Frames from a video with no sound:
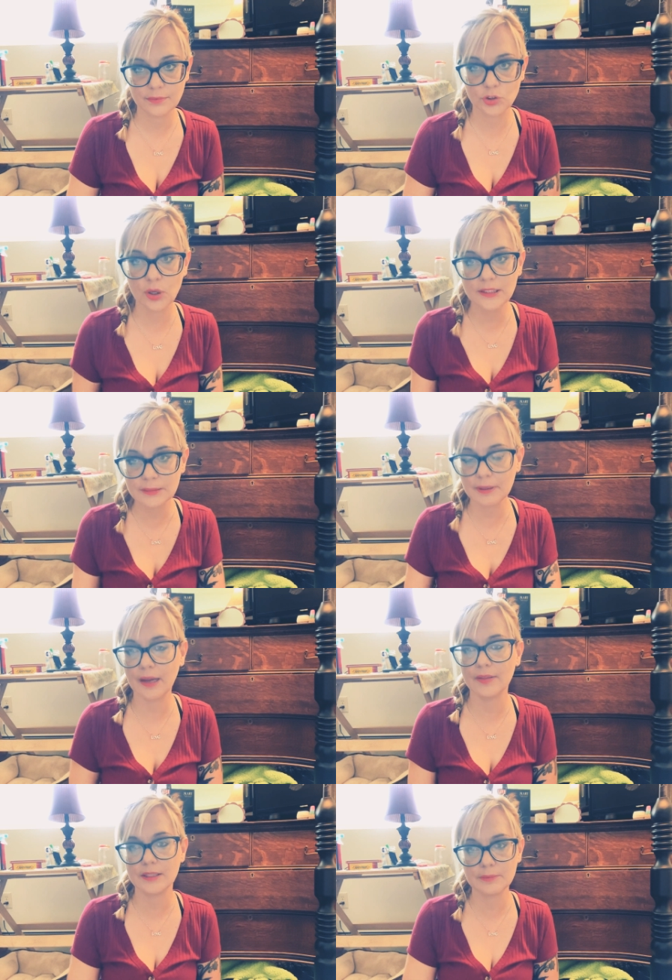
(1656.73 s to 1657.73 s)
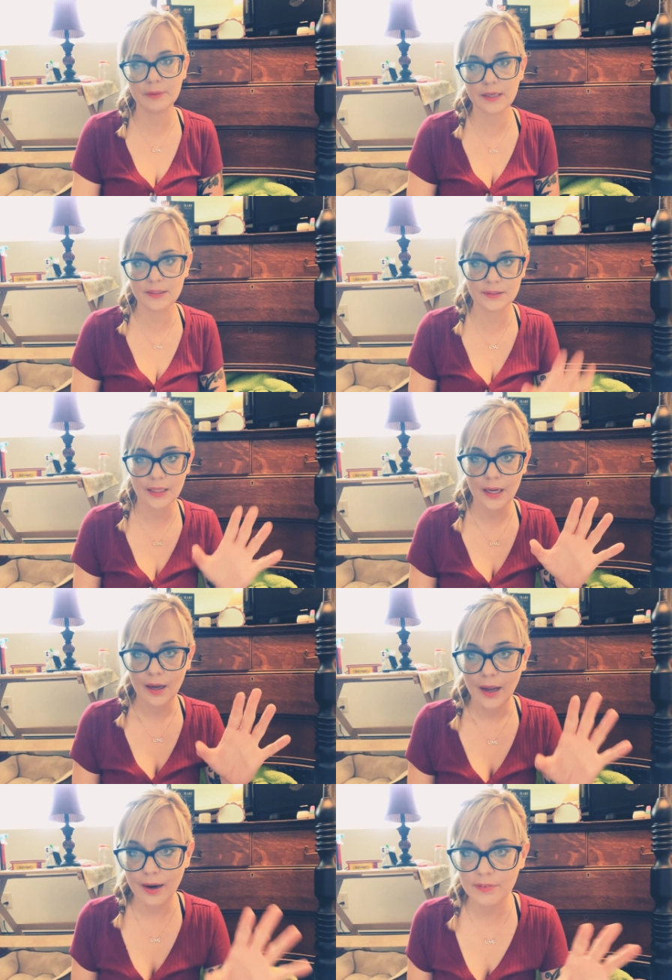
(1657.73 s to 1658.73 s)
Trust me on this because
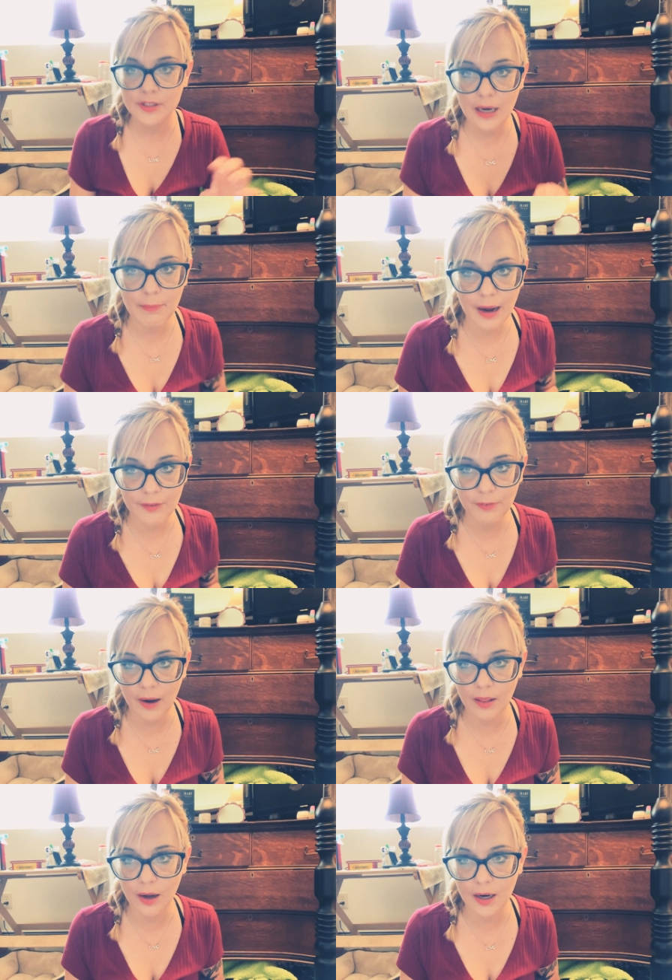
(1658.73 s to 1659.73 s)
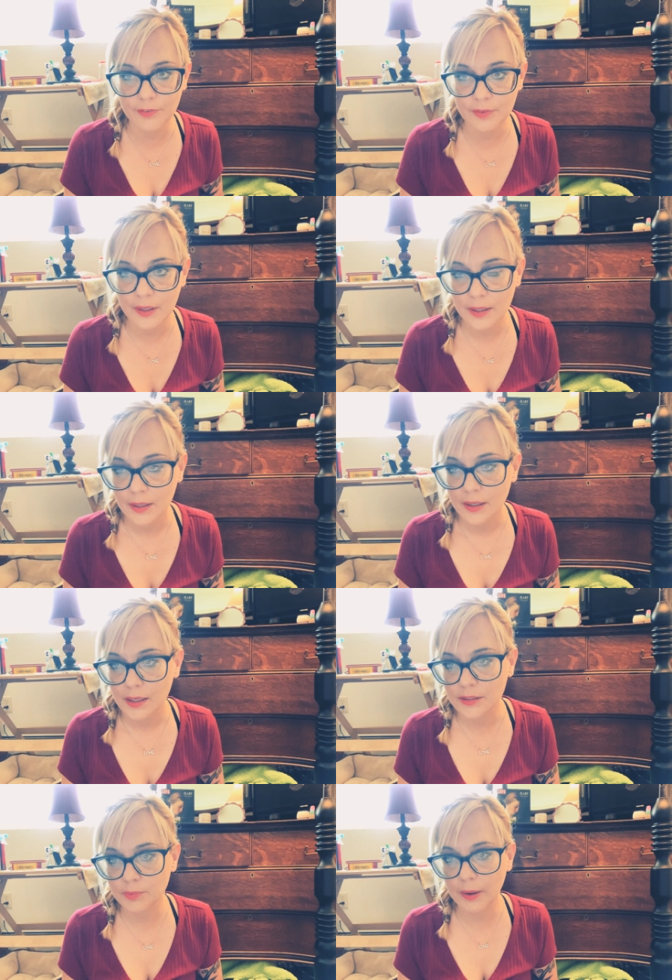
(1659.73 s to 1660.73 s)
every time I fall off
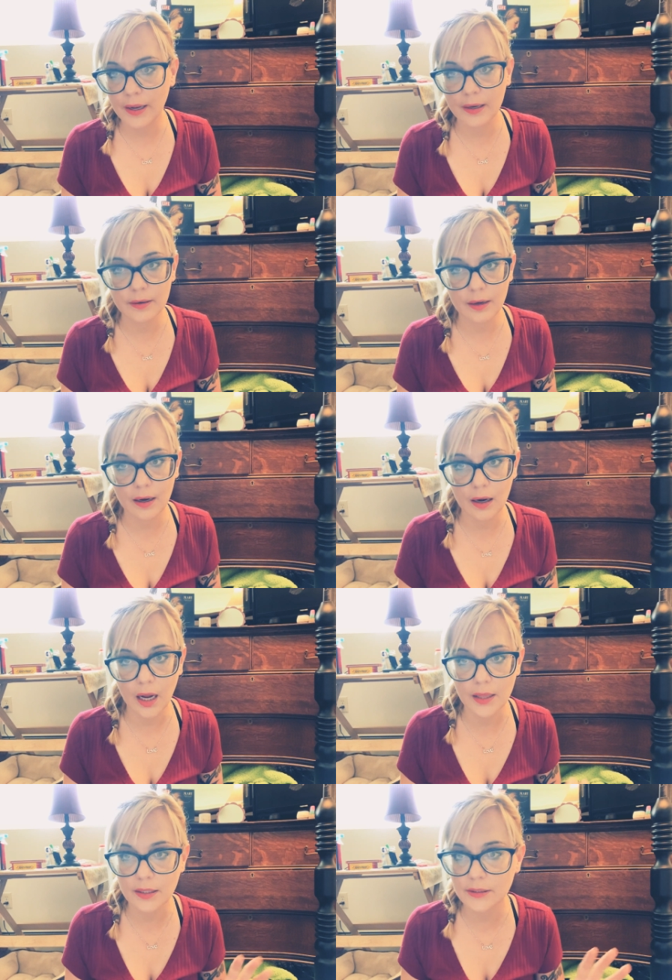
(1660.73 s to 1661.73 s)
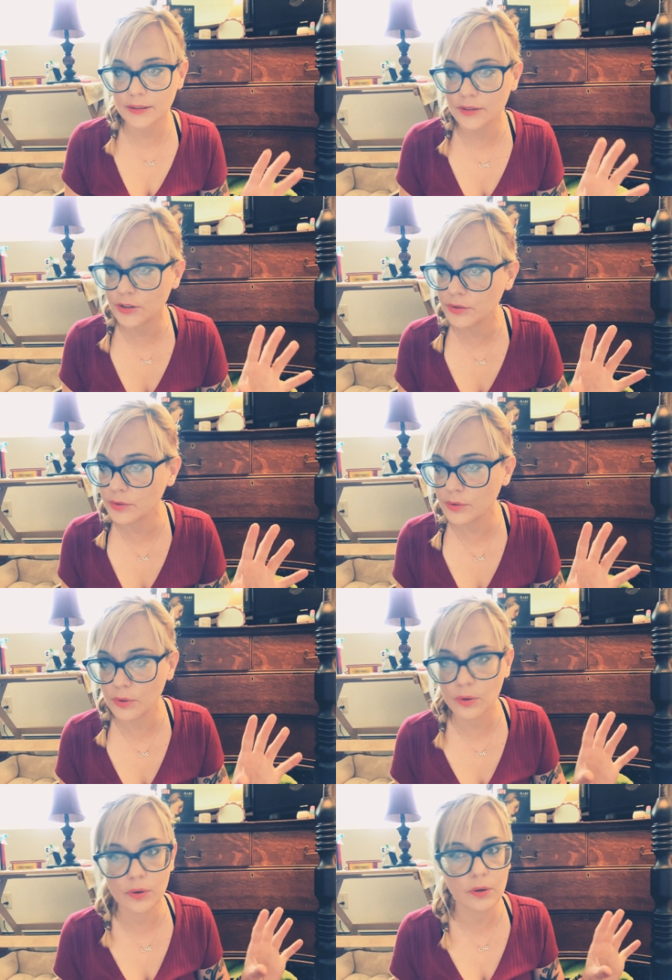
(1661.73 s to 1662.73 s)
is when I listen
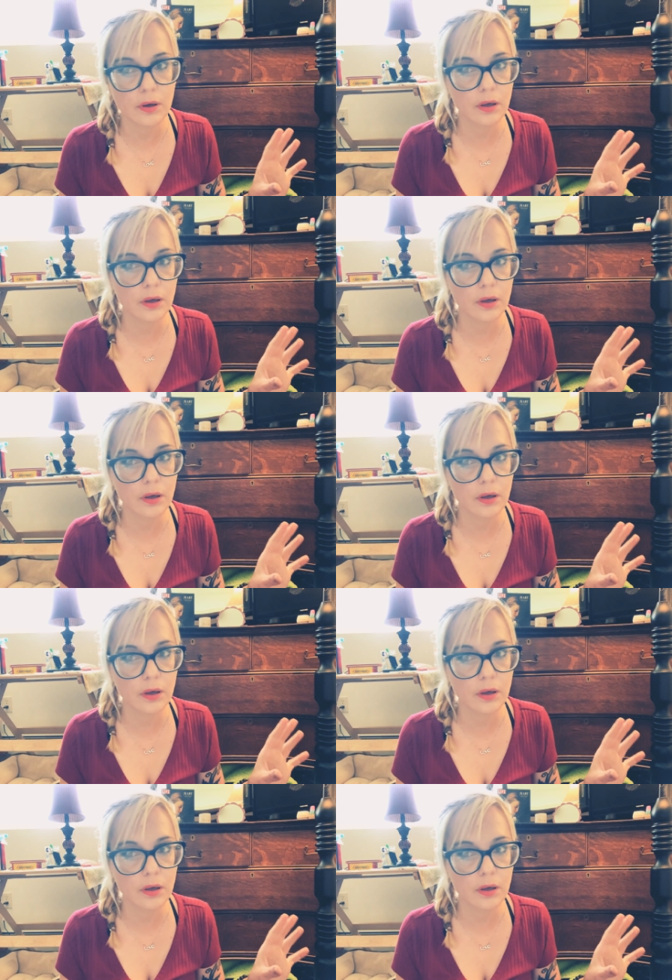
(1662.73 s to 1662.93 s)
to